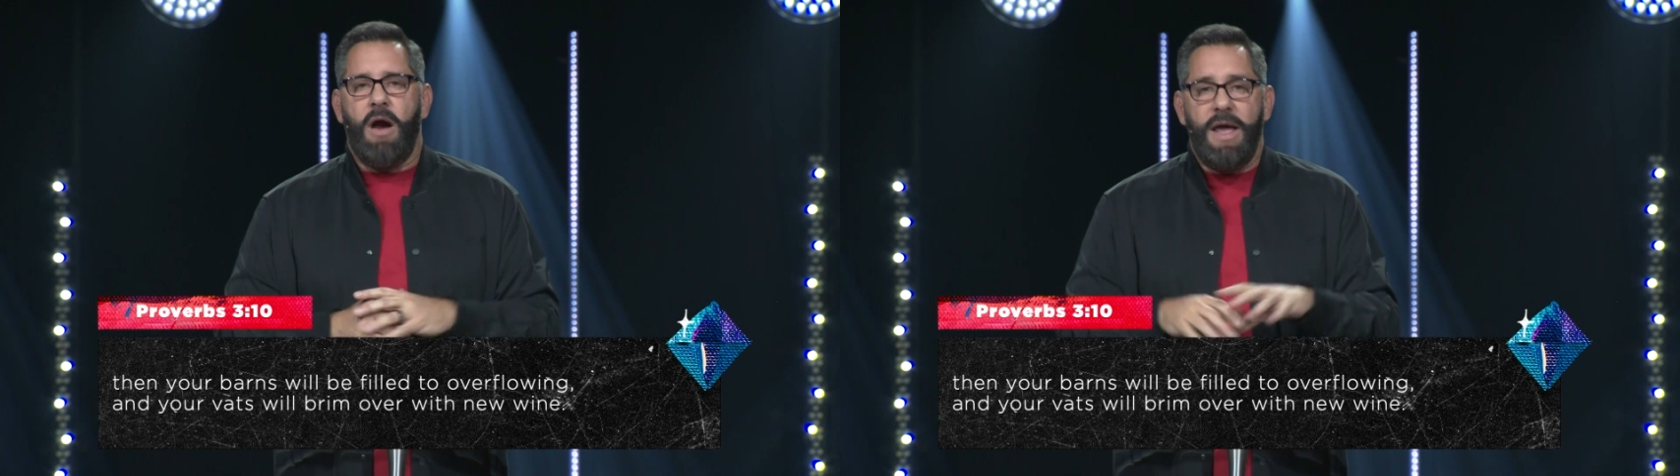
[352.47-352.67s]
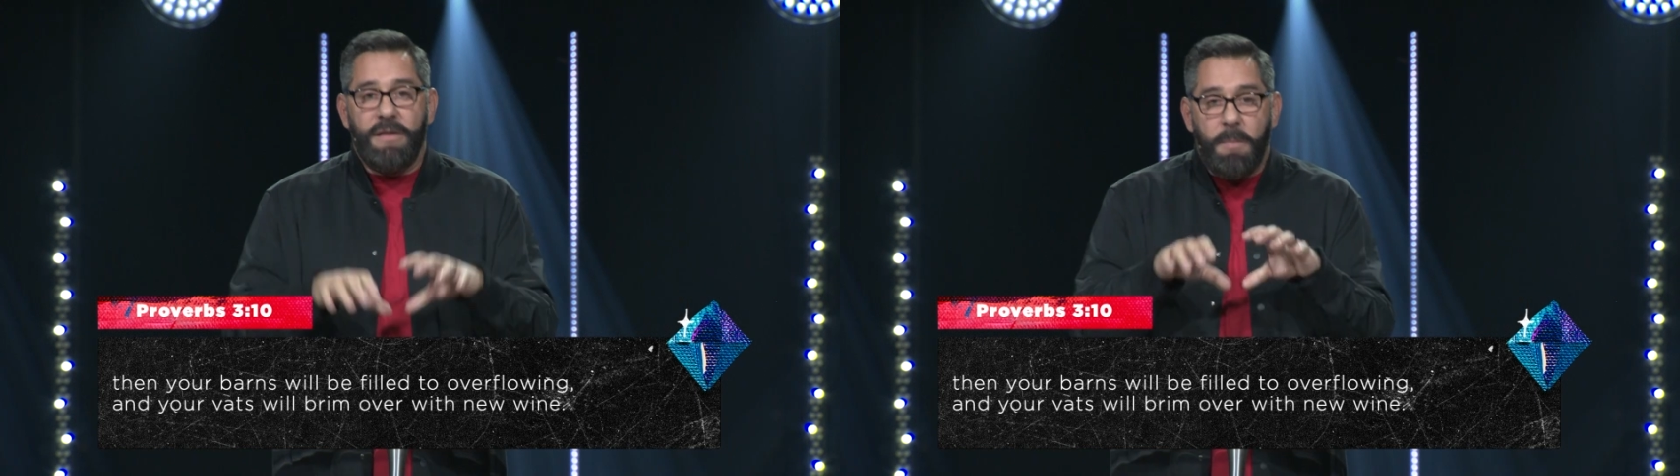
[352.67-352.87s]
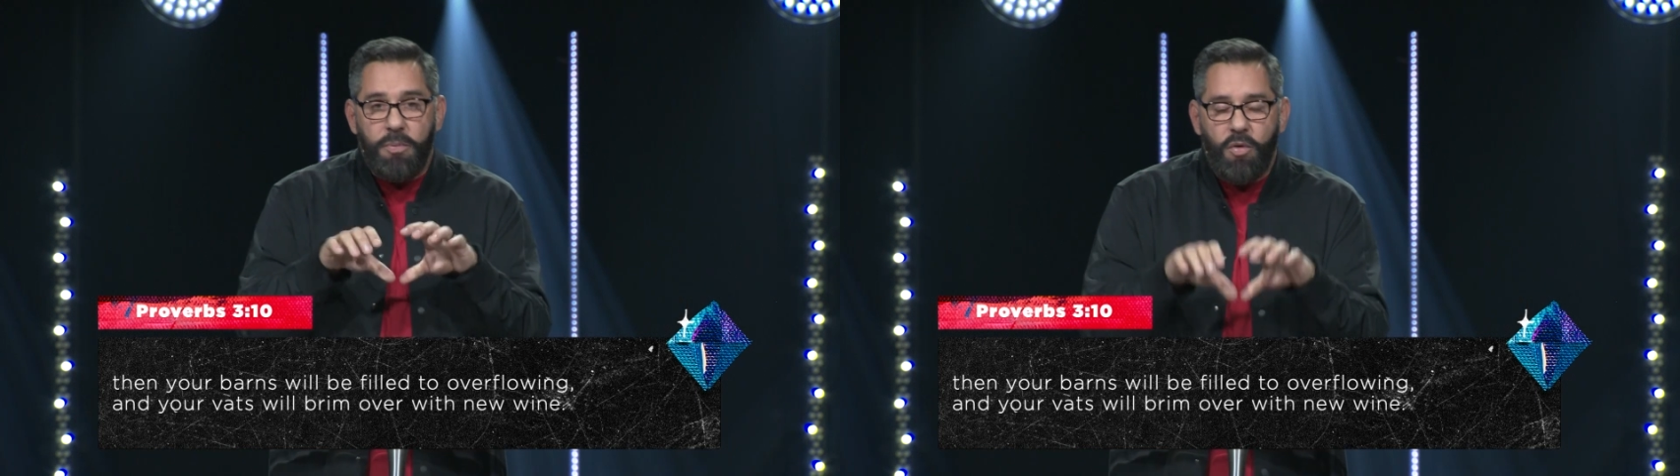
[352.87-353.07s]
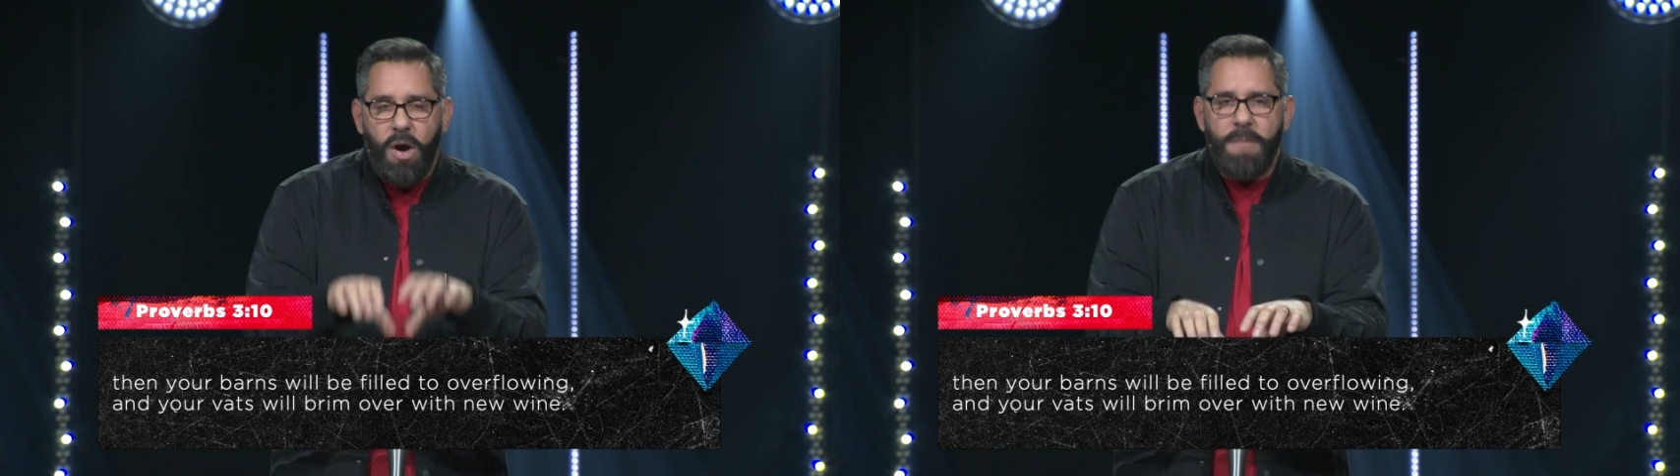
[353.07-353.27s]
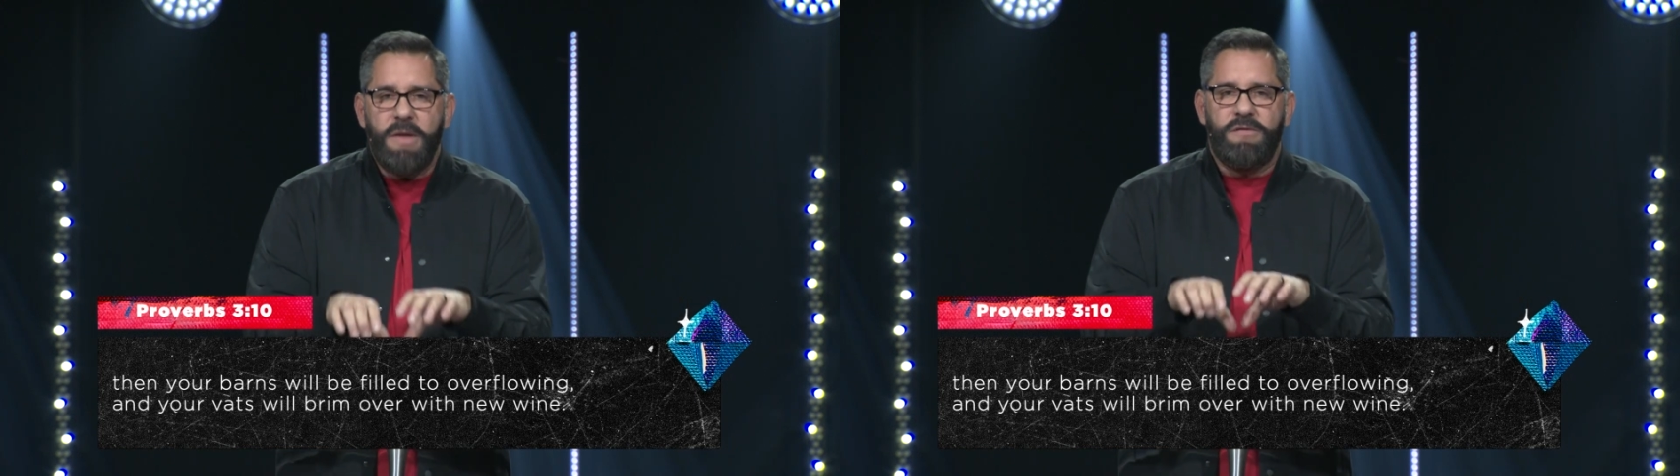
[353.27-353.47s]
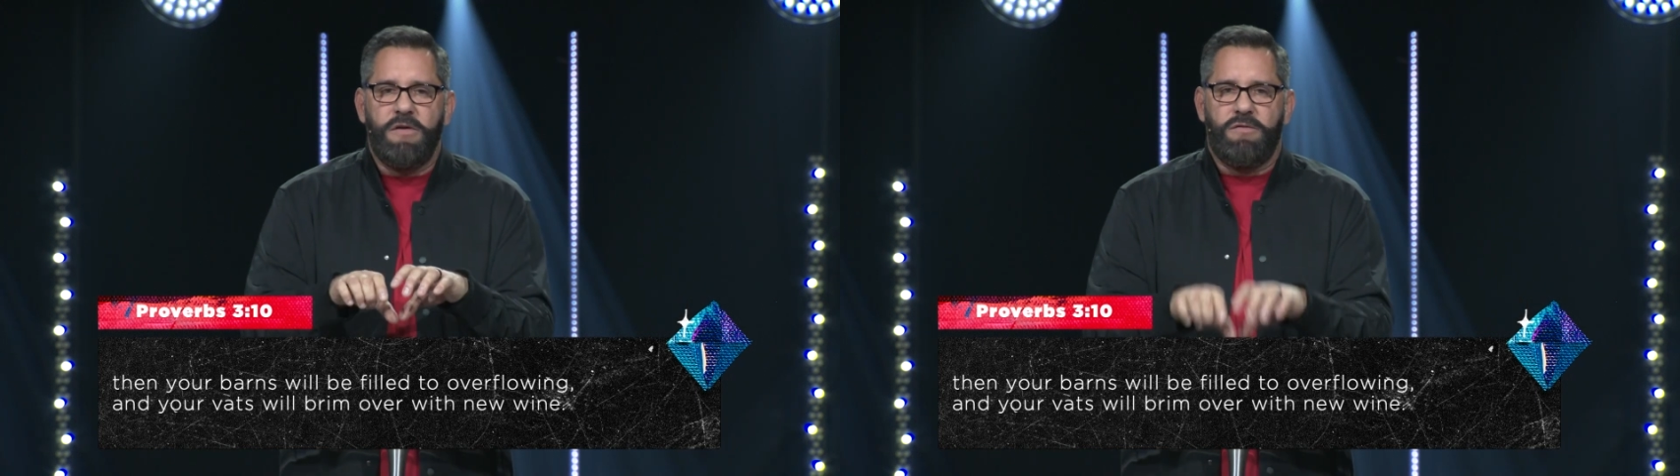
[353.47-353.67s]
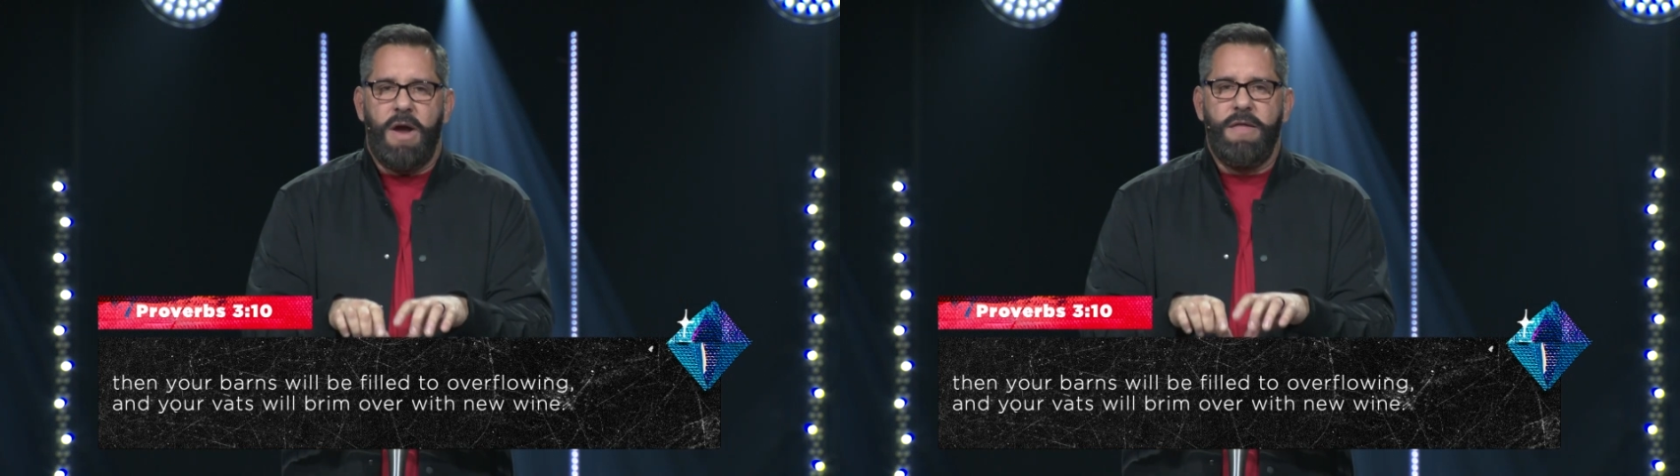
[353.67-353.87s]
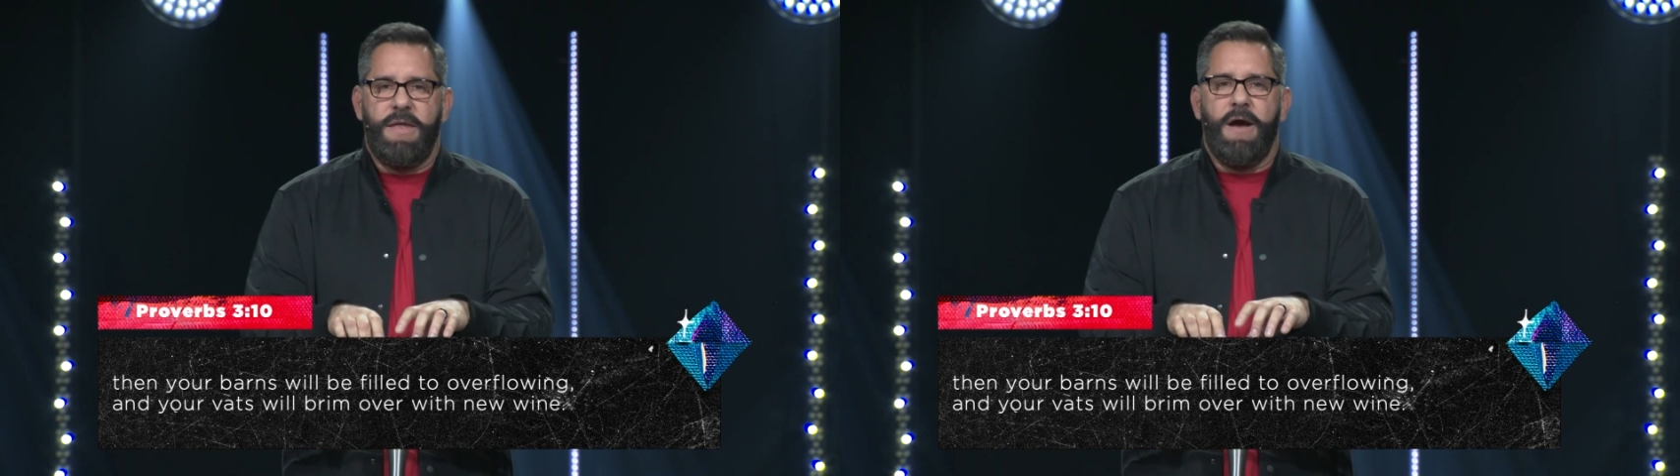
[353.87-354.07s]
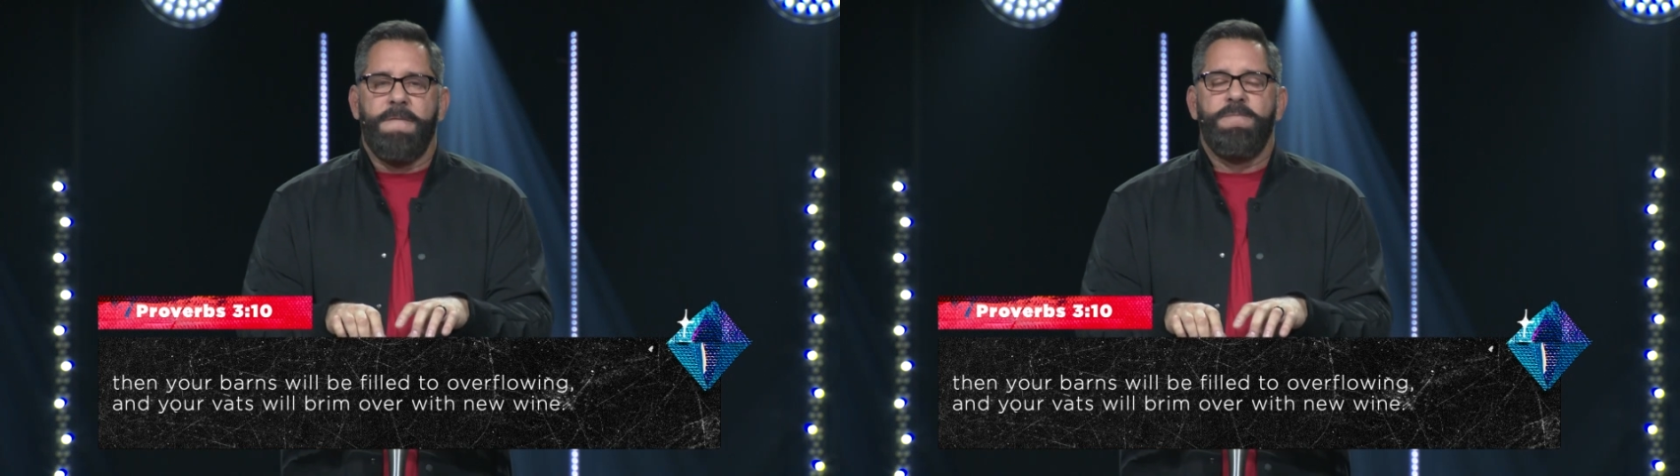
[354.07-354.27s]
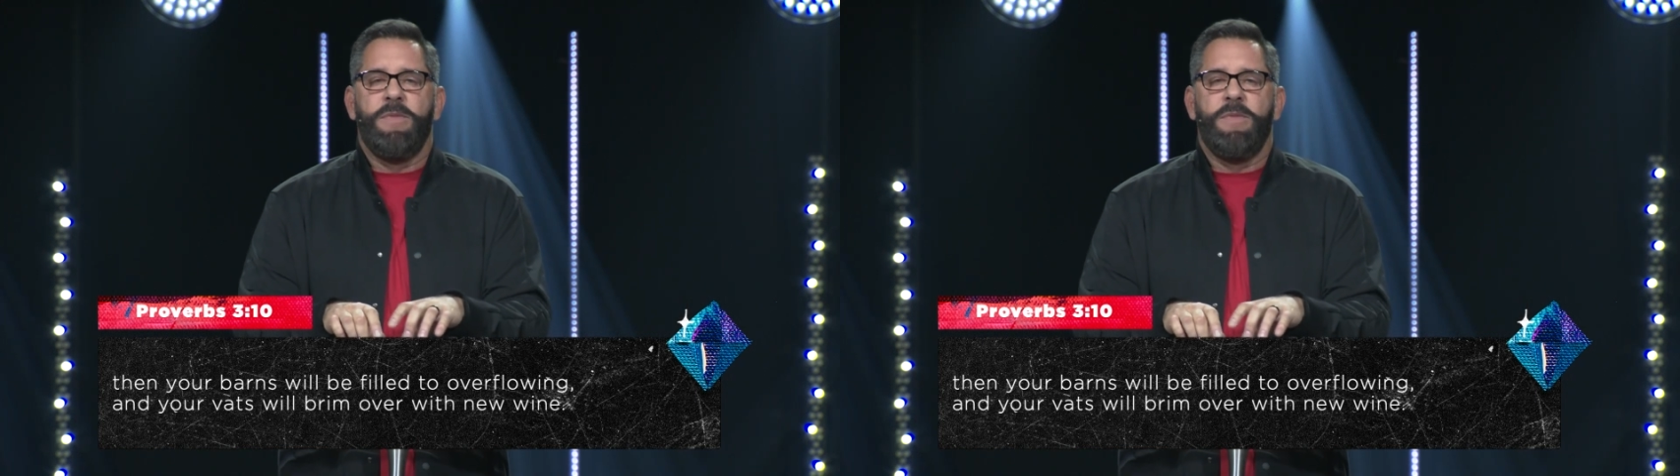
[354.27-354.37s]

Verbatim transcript: All right, the promise is right there.